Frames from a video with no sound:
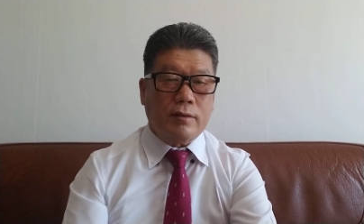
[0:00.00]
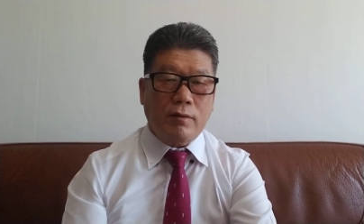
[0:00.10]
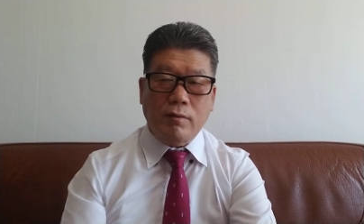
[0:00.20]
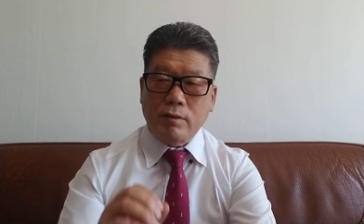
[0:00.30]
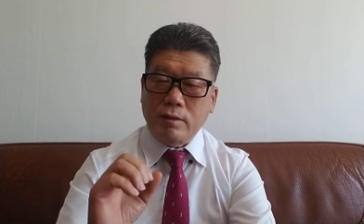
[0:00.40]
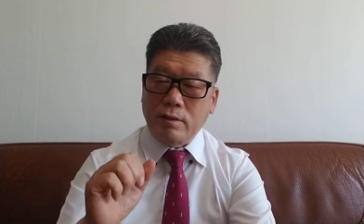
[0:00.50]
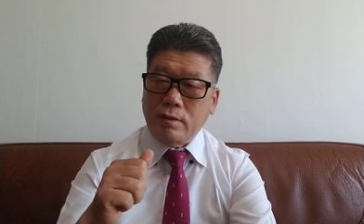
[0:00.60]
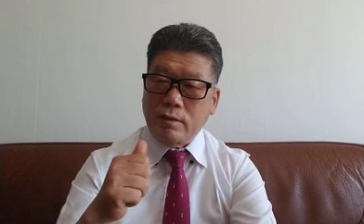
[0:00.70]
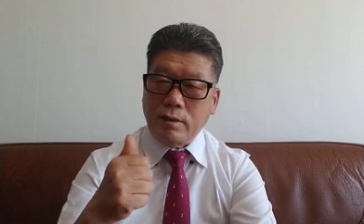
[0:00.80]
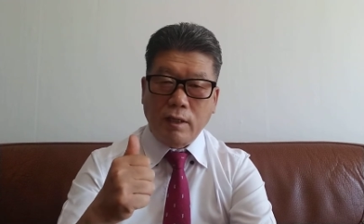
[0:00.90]
Only this
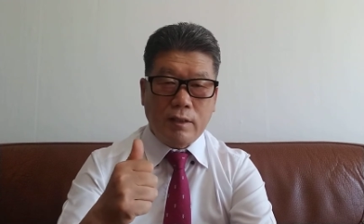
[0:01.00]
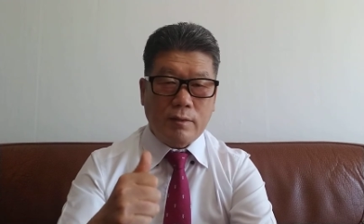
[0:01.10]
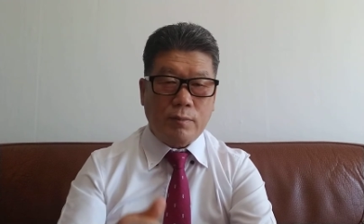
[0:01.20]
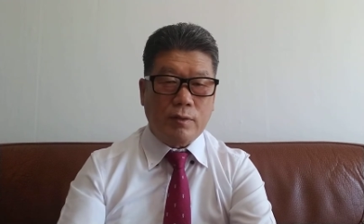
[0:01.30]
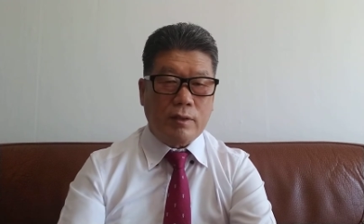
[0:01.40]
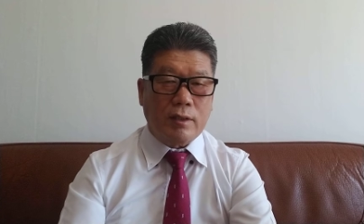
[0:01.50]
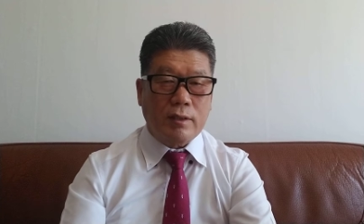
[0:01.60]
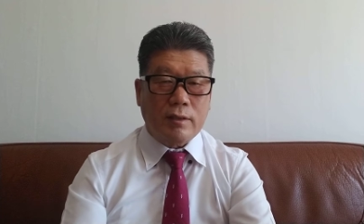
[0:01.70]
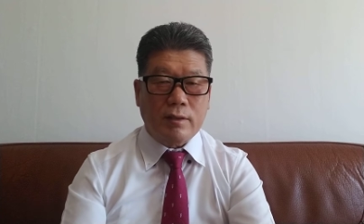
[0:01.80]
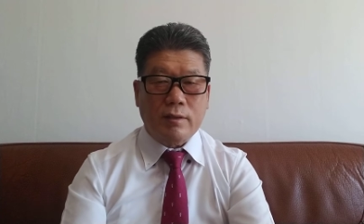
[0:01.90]
is a credit bond.
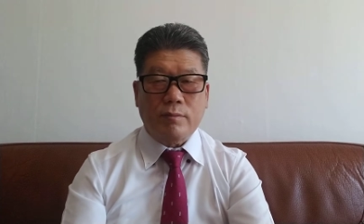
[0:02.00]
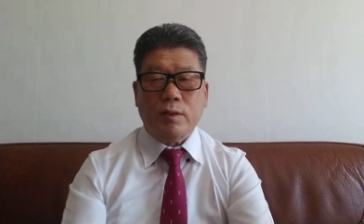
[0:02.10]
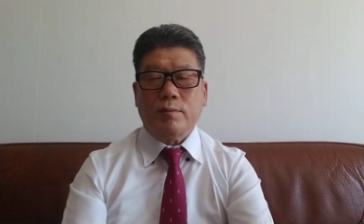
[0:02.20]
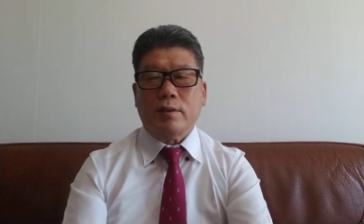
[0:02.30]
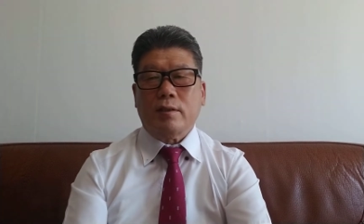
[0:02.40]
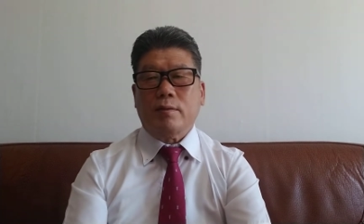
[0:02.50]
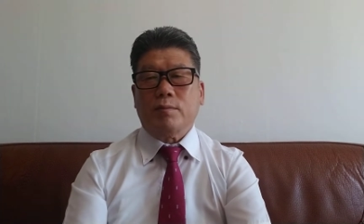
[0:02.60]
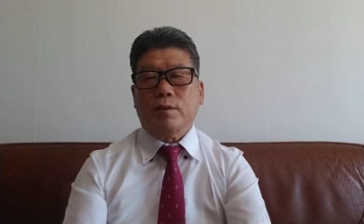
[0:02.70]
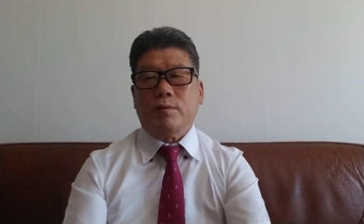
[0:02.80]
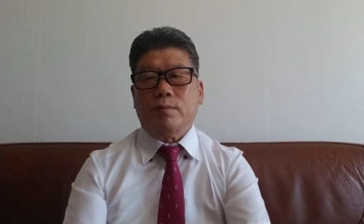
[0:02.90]

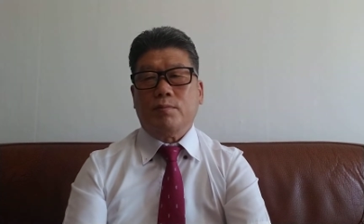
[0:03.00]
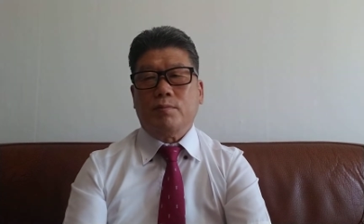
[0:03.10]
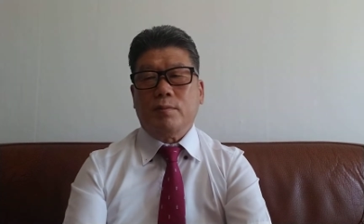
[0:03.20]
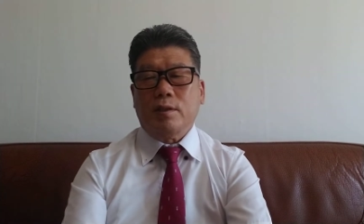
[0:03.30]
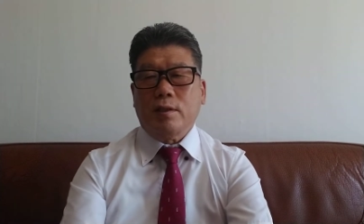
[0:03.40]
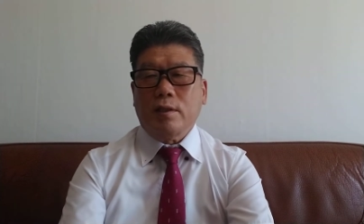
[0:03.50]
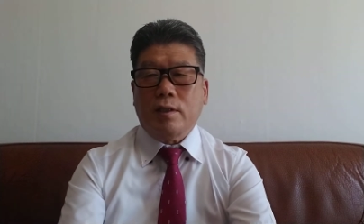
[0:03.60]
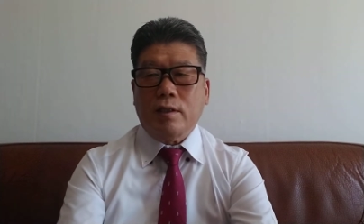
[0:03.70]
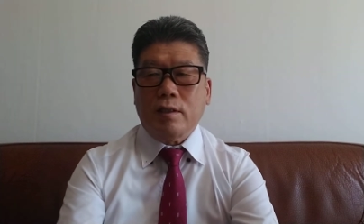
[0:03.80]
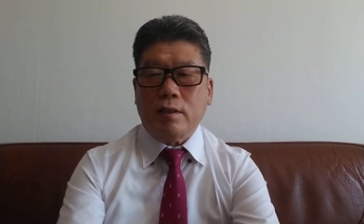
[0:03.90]
Maybe
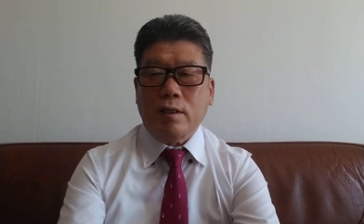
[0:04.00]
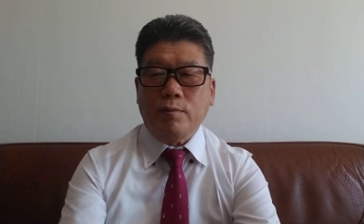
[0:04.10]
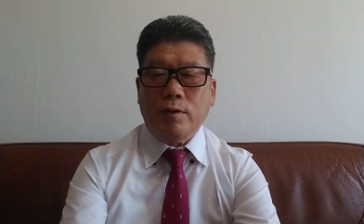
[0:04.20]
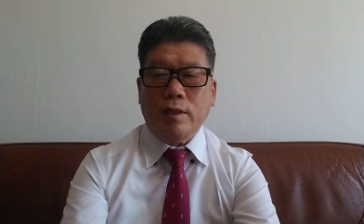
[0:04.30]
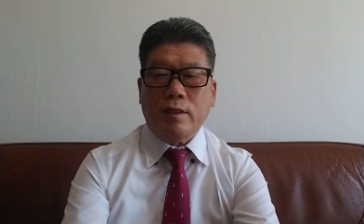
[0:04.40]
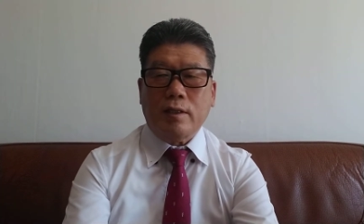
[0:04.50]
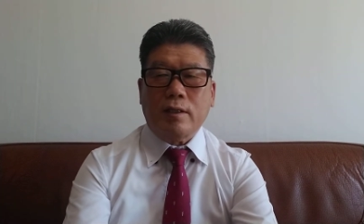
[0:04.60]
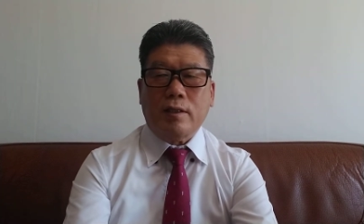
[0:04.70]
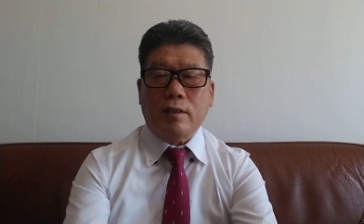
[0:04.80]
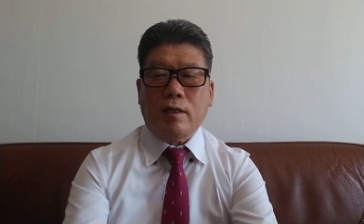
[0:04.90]
AAA
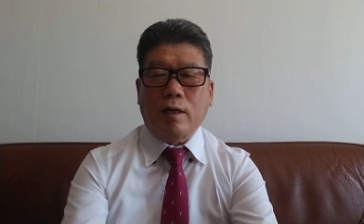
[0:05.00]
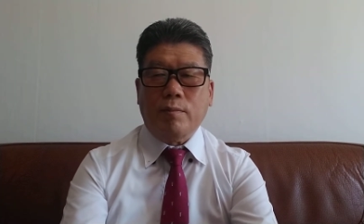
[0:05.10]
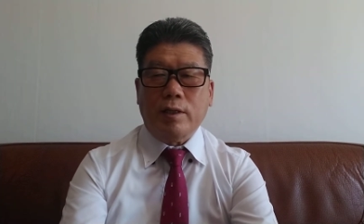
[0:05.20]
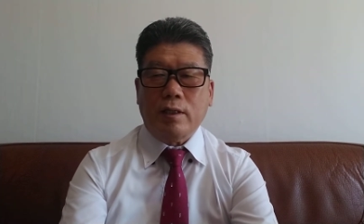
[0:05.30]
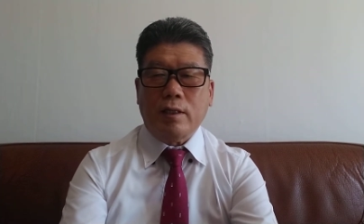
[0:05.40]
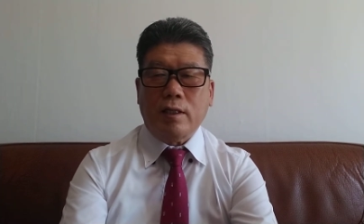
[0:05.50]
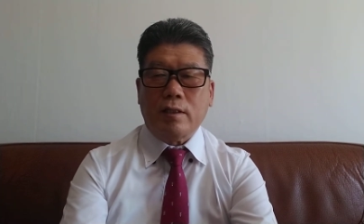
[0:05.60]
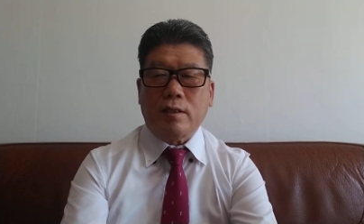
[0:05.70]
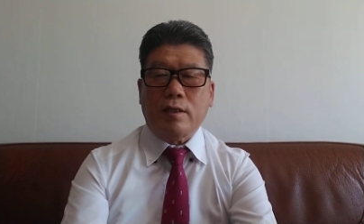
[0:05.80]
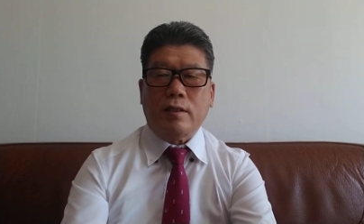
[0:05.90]
company
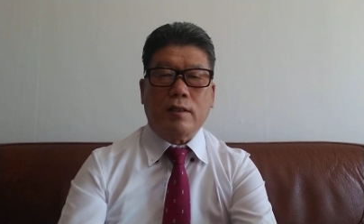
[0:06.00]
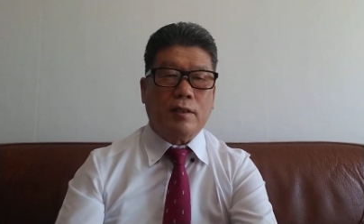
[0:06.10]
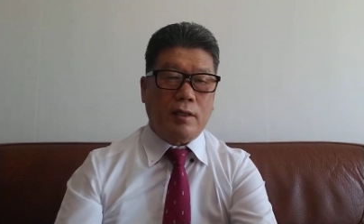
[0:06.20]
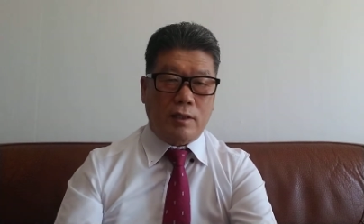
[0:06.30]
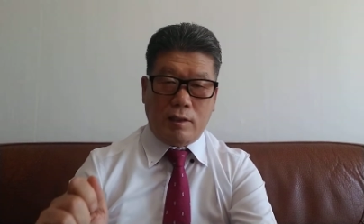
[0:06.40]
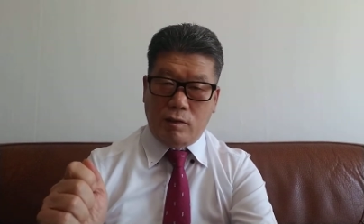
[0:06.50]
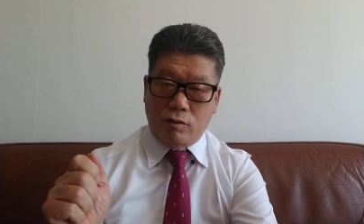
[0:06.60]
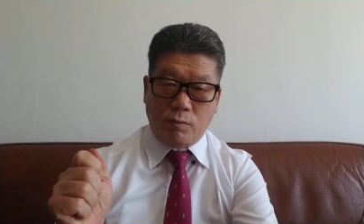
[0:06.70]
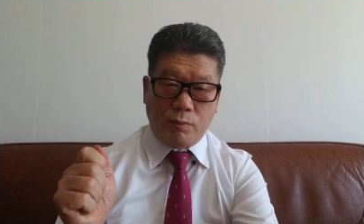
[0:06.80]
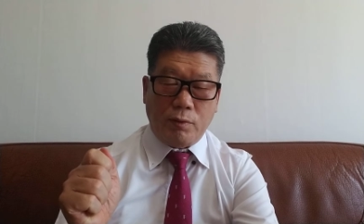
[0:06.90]
credit rating they can
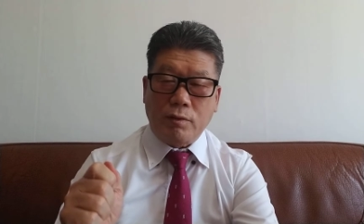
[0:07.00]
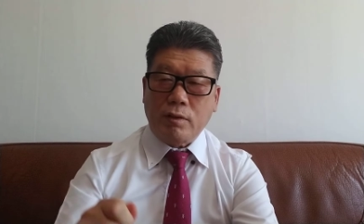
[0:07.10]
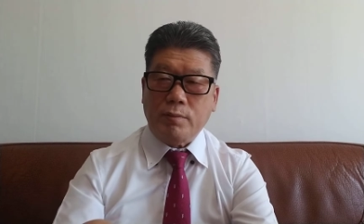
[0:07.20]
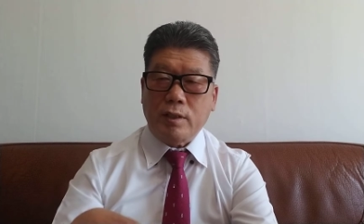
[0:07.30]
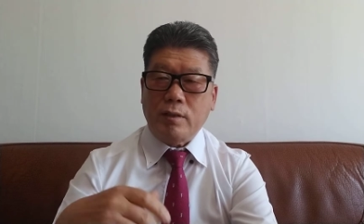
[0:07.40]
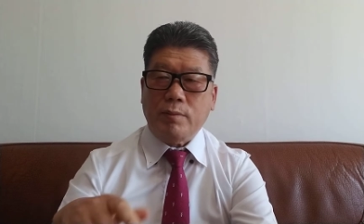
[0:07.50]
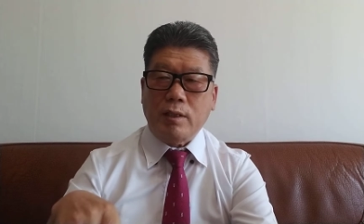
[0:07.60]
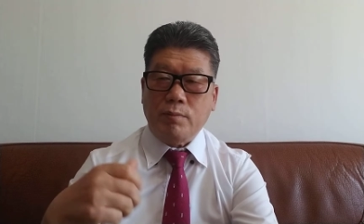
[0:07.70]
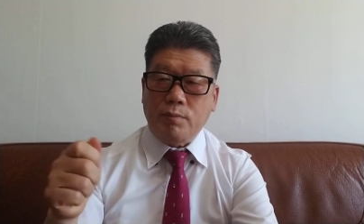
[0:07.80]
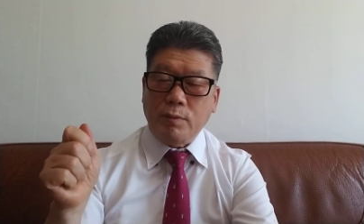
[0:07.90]
issue a bond. But the
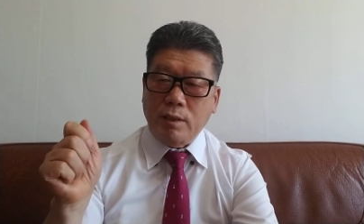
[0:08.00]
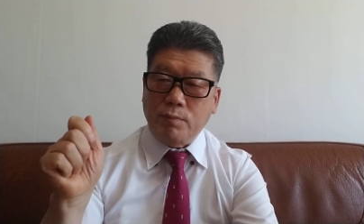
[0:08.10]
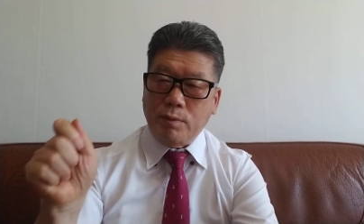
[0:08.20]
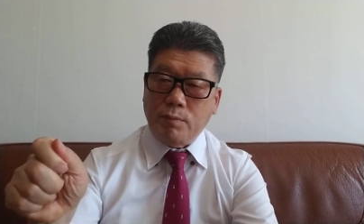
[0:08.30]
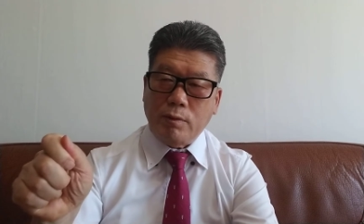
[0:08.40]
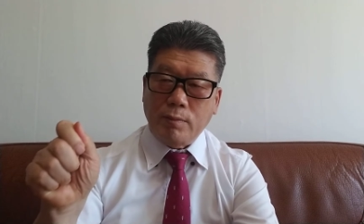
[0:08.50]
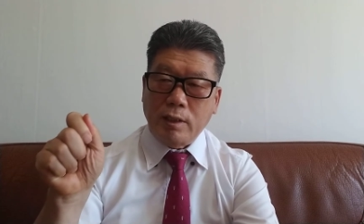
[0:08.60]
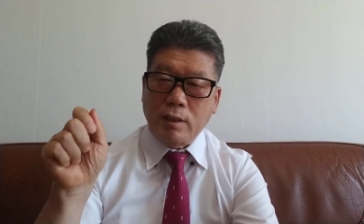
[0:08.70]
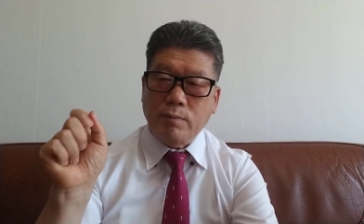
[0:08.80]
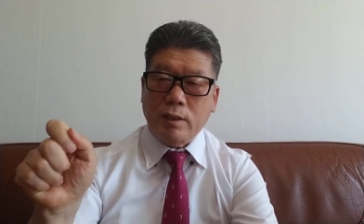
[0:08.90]
many people,
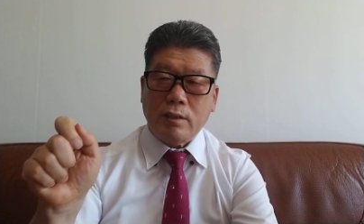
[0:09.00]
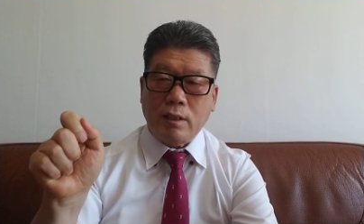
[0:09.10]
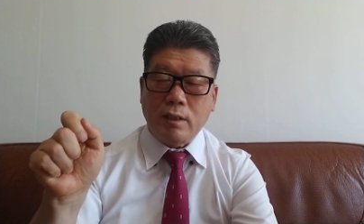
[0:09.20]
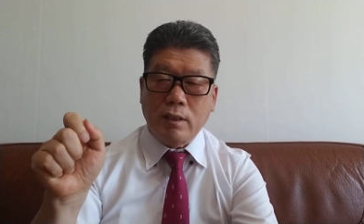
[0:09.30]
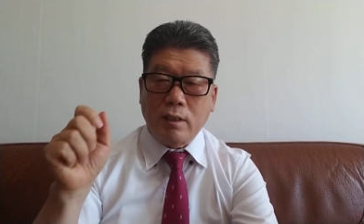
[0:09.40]
many investors,